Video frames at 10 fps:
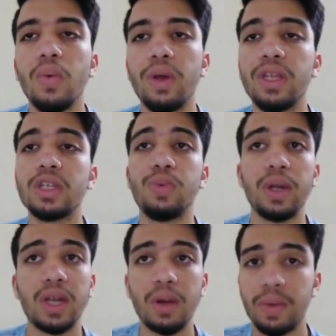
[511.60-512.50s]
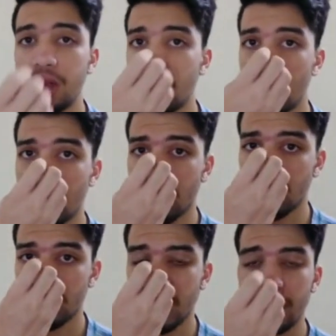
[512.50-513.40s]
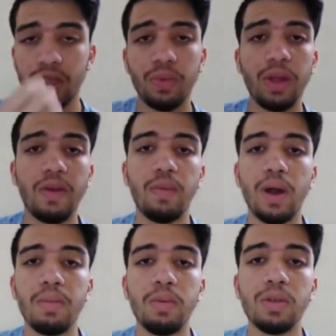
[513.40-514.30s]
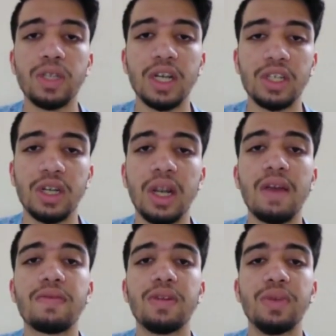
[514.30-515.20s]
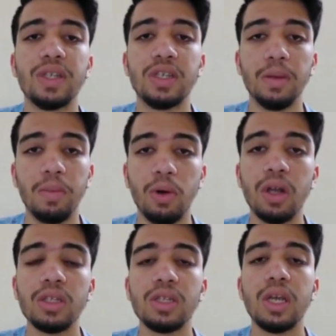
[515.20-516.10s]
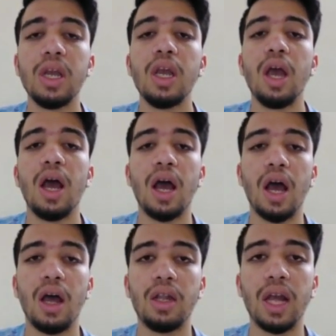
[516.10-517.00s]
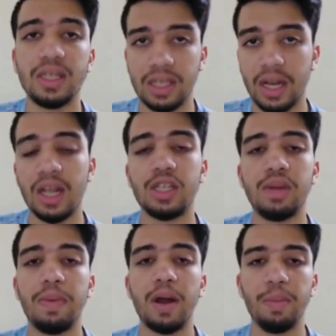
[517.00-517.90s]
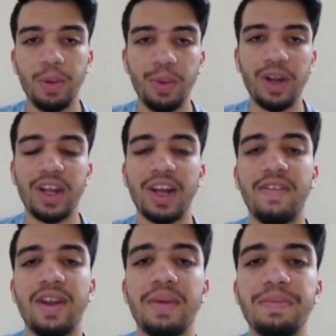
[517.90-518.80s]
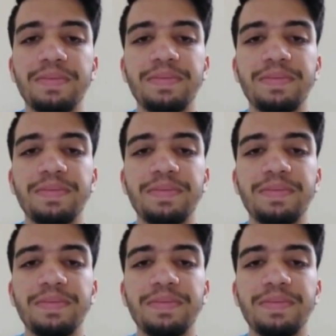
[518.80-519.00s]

With this, we're done with the all-rounder section. We have one more section left, which is the bowlers. And that's the next department we're going to cover up.